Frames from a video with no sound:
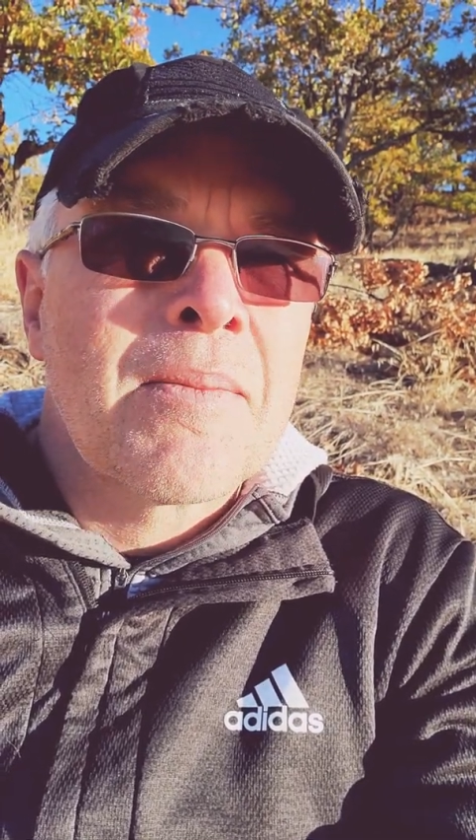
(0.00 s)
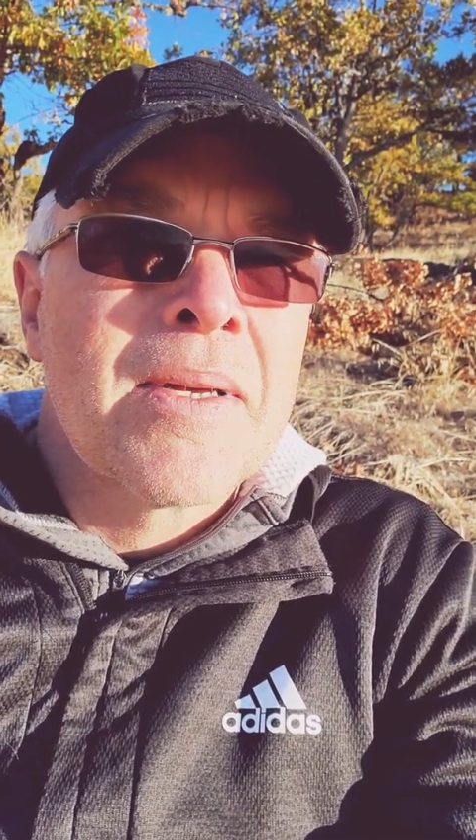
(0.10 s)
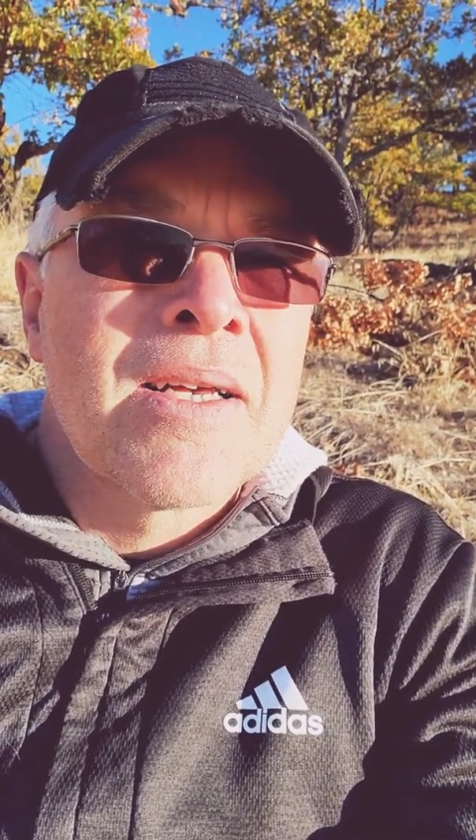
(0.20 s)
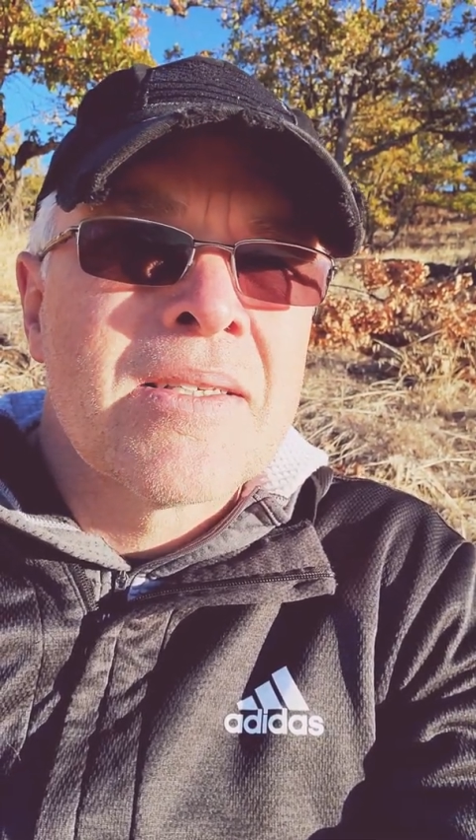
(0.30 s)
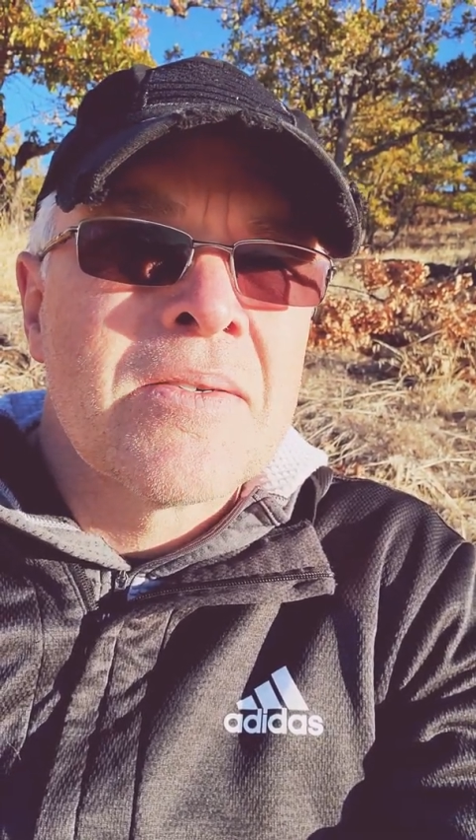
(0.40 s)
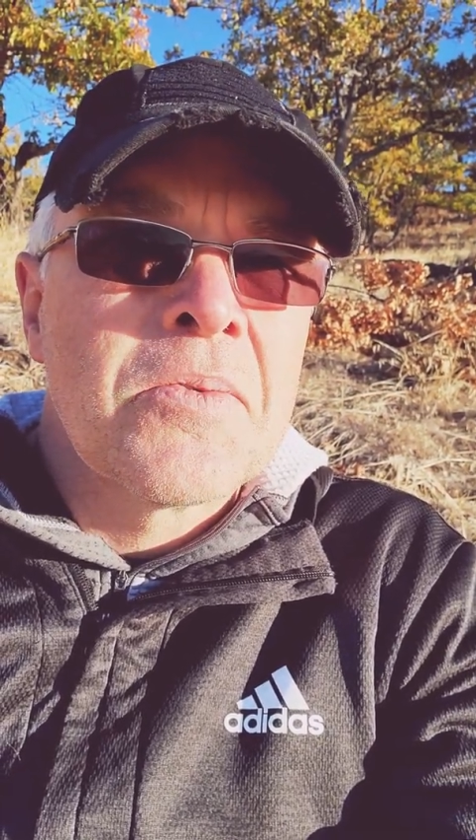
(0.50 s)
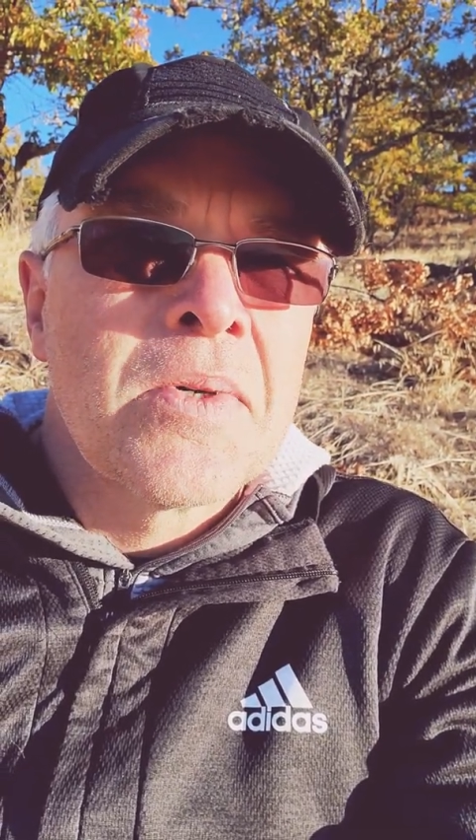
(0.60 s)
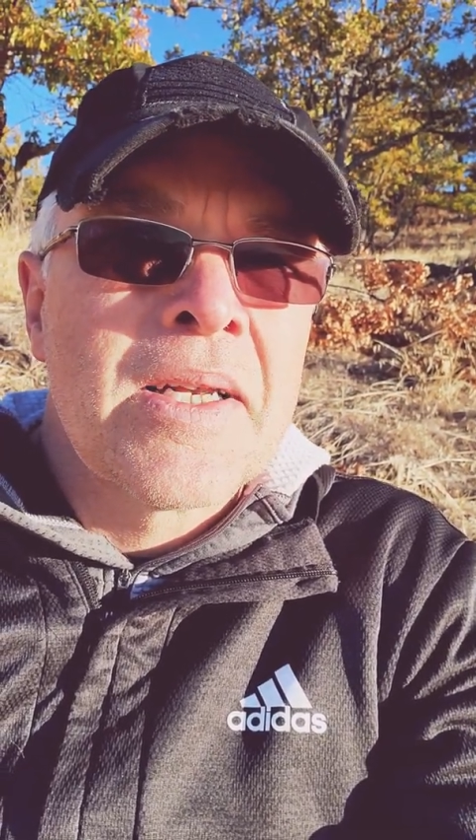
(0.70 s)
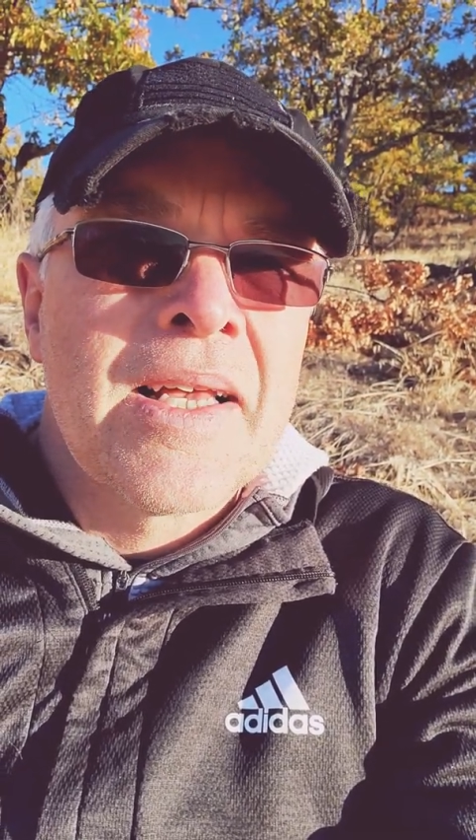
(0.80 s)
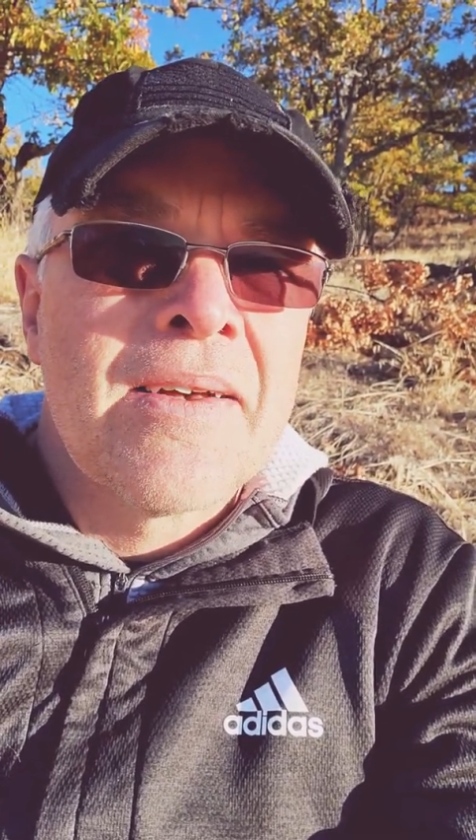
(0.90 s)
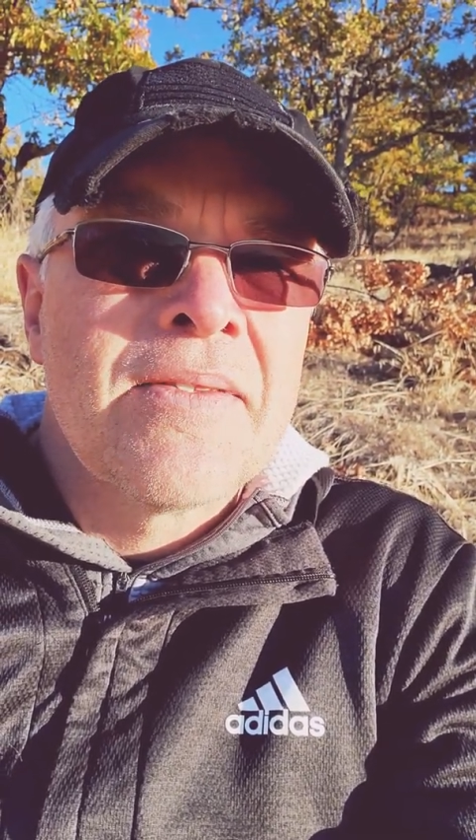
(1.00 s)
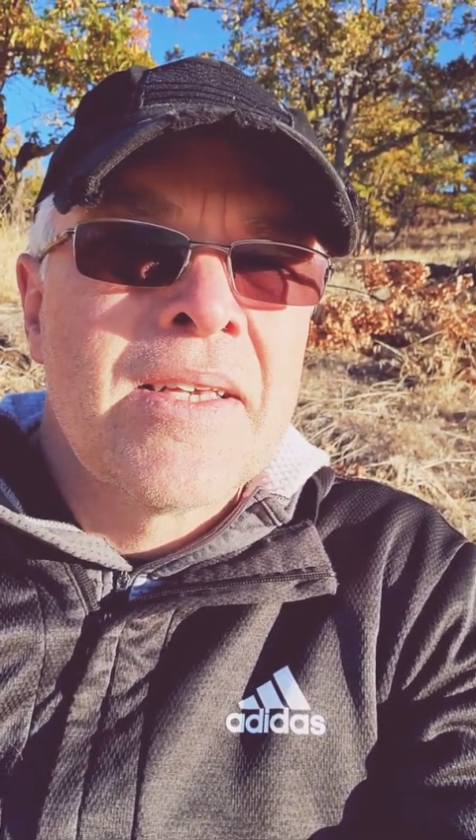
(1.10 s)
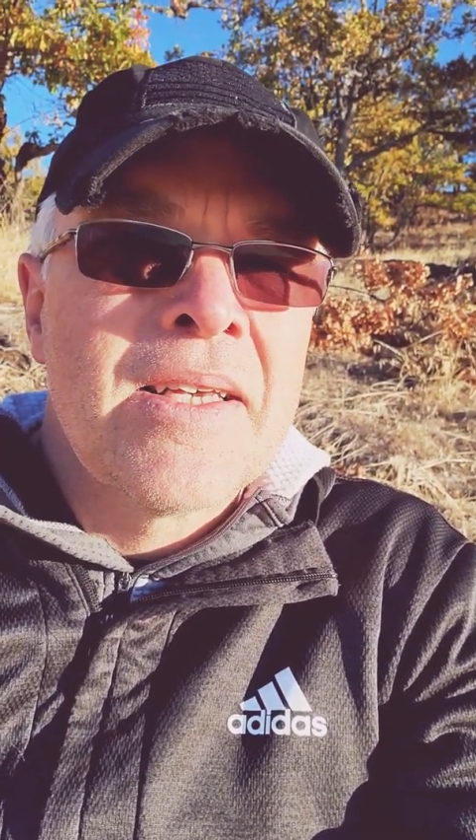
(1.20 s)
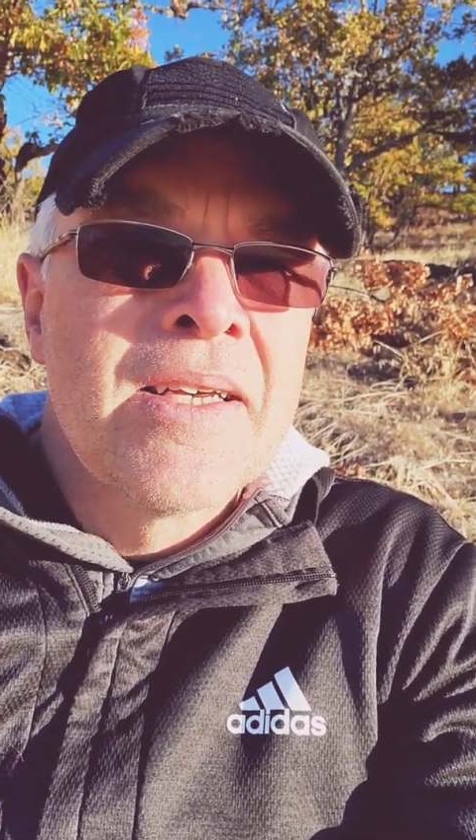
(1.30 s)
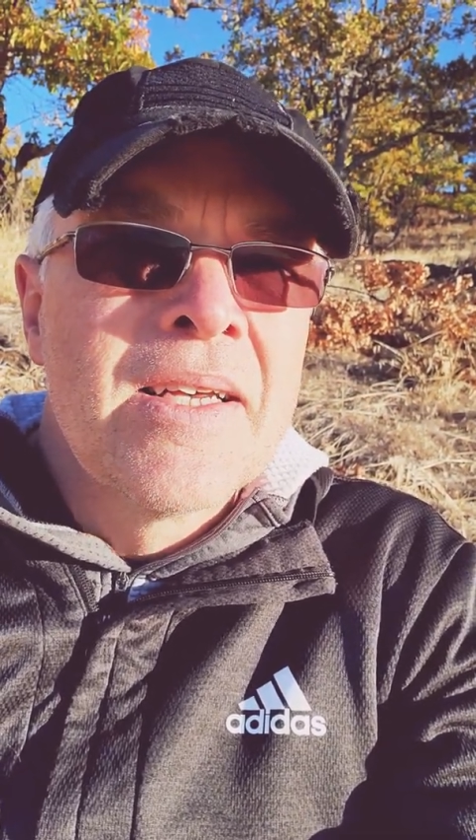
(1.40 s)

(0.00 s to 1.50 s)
because it wouldn't have the